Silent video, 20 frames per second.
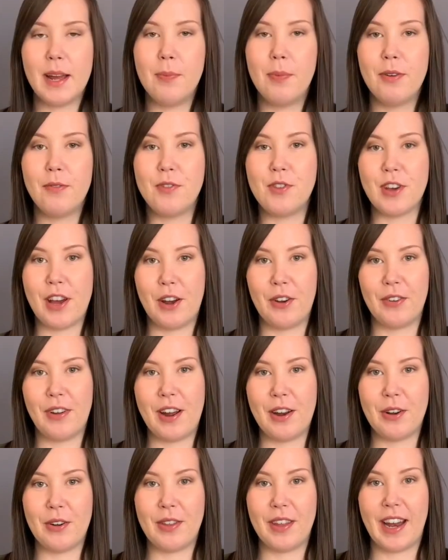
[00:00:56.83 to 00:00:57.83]
of
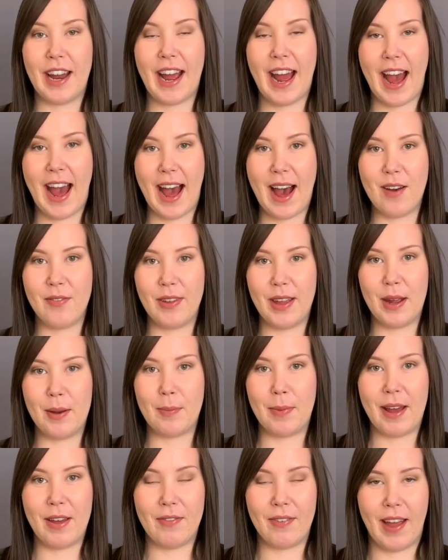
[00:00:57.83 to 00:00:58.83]
generator that I have in
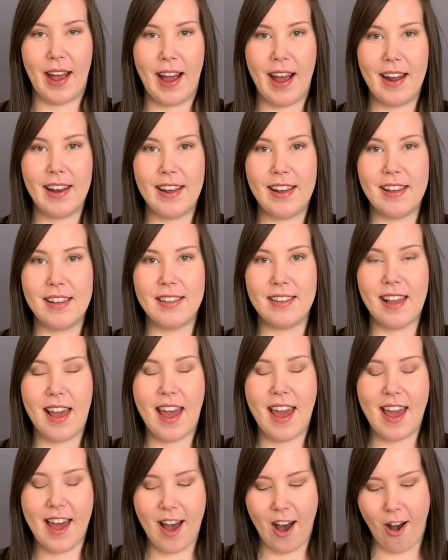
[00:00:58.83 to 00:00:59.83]
my van is
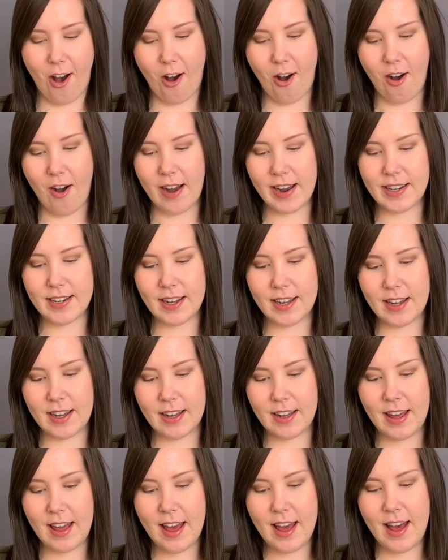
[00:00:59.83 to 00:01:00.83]
a
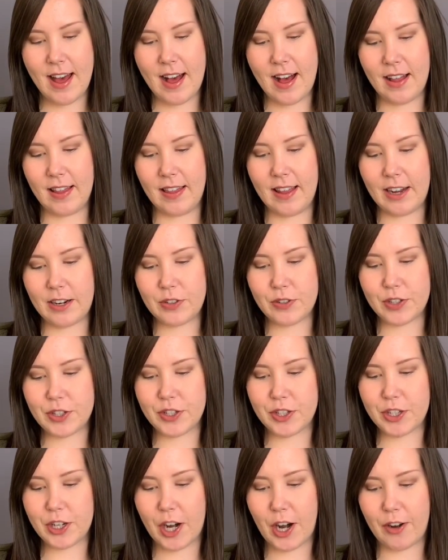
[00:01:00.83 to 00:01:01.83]
Honda Electric
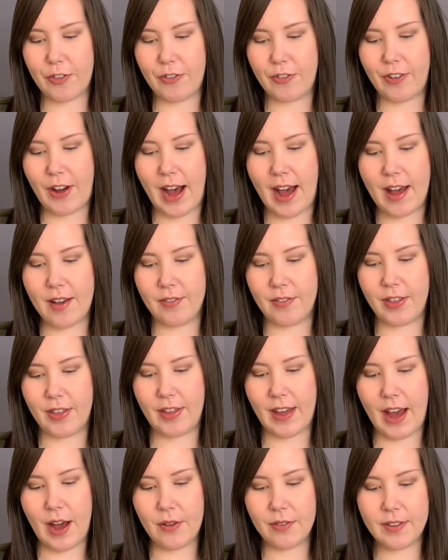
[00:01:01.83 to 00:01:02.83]
Start
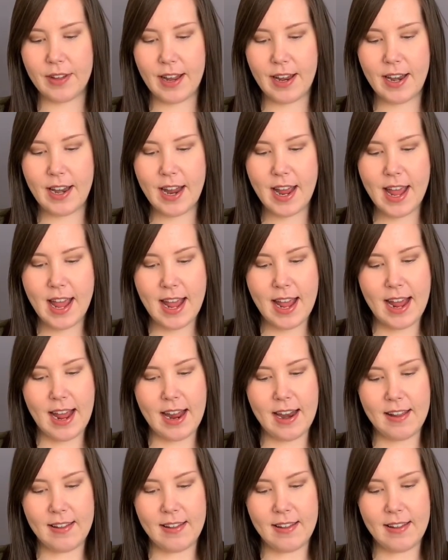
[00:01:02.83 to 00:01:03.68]
5000. It is